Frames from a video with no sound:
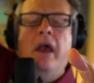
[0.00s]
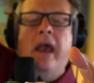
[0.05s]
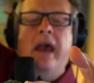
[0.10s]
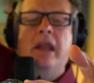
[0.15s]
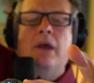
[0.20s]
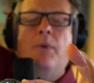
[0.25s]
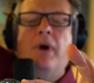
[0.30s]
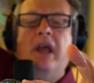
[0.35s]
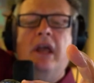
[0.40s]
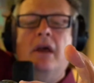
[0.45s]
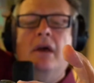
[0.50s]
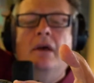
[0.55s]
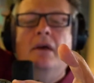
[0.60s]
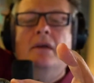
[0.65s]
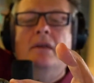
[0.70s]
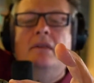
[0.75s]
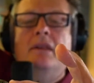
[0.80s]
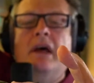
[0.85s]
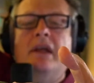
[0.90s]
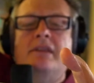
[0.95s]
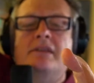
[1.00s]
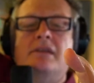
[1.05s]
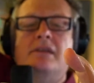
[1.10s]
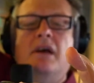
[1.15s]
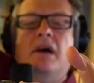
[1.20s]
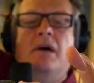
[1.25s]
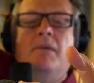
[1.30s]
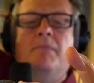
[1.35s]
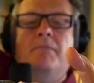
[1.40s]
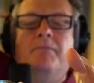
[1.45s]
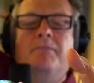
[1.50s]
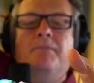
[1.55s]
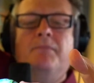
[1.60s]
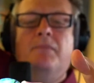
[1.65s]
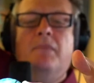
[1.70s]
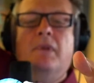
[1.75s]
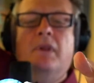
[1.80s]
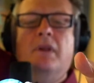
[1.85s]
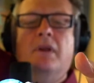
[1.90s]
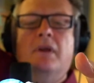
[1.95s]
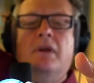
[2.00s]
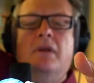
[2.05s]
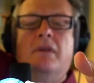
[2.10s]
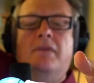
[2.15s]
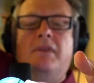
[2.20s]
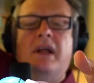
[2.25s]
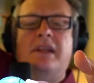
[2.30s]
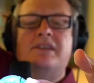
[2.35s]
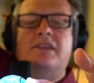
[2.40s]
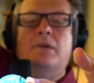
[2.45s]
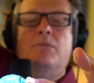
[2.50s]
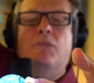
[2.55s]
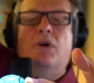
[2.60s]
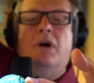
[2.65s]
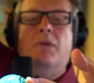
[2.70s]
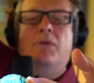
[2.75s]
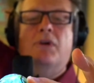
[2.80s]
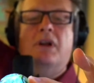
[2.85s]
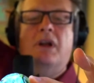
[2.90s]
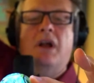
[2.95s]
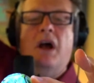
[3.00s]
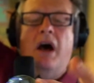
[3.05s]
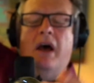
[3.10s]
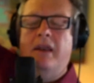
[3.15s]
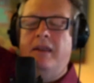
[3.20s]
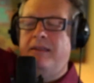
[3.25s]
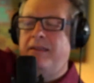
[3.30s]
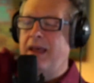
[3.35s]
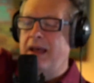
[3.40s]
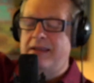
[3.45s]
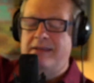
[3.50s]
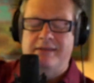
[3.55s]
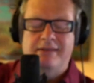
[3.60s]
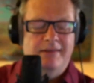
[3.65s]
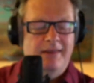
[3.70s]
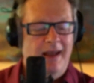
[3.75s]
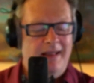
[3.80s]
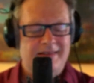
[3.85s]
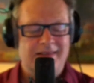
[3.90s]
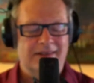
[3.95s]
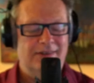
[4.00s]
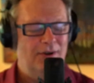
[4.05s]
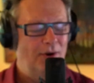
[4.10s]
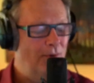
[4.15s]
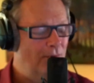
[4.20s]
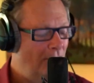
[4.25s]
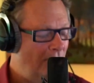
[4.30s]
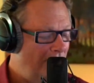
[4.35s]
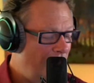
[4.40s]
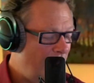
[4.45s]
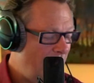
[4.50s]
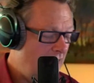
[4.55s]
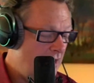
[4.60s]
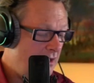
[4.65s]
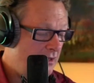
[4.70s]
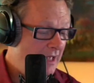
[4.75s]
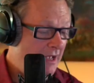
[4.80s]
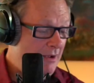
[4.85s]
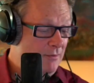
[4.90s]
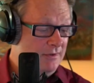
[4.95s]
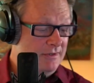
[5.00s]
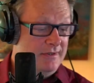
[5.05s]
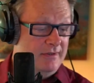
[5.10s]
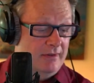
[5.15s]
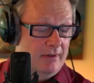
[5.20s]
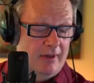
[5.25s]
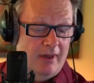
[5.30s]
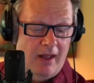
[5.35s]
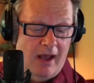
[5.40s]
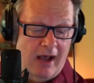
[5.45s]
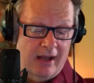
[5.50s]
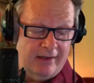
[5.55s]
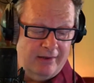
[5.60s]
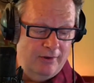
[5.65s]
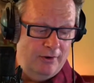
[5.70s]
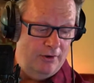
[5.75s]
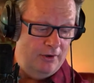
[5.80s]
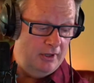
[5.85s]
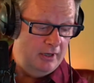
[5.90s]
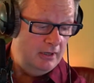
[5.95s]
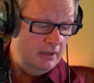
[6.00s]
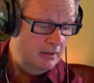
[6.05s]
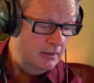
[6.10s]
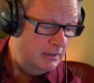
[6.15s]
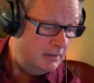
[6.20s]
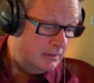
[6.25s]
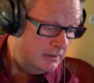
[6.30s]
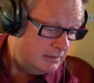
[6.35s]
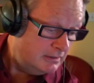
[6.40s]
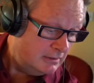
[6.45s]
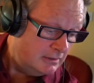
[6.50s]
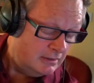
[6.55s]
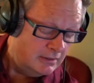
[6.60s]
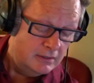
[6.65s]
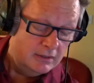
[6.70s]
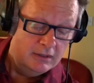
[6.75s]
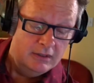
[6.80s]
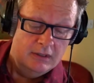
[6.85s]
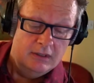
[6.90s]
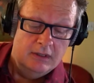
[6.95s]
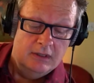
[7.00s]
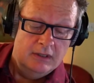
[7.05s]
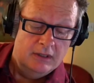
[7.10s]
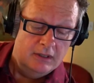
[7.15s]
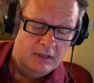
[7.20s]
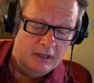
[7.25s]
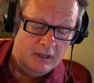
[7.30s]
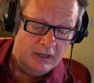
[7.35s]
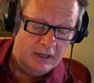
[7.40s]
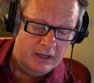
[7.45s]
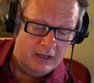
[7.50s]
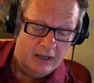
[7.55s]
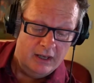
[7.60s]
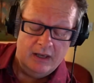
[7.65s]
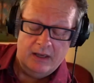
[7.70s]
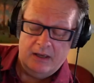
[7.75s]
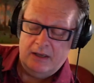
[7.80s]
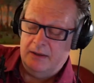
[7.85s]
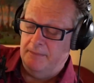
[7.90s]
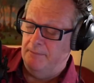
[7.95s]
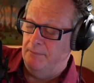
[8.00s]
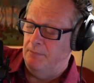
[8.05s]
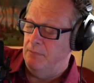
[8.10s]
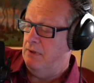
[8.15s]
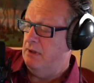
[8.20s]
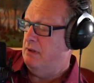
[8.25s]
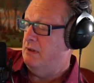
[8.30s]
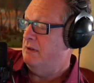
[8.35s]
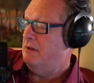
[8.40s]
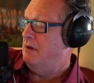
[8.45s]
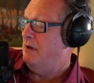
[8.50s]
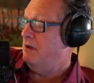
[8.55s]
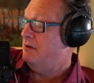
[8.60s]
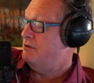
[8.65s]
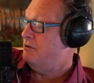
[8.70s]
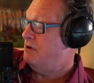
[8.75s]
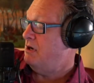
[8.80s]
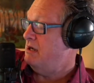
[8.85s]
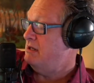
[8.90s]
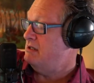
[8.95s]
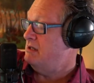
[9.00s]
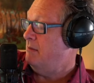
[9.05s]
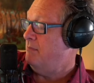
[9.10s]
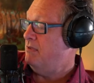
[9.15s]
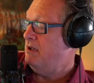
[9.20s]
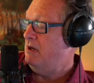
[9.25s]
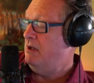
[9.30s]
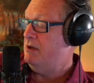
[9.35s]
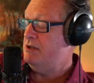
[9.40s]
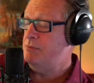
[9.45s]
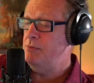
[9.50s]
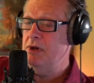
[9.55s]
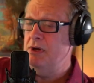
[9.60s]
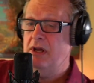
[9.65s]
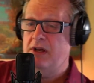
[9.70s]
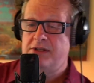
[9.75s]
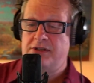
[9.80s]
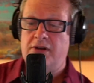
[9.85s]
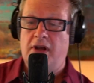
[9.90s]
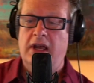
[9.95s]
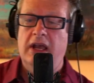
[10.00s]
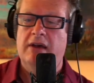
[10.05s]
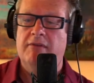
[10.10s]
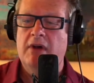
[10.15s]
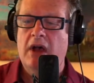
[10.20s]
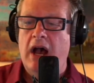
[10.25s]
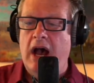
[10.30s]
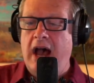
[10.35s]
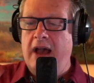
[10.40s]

Anyway, that's That's the marble. God, that's a total fail. That was not good. Ah, I'll try something else. What else do I have?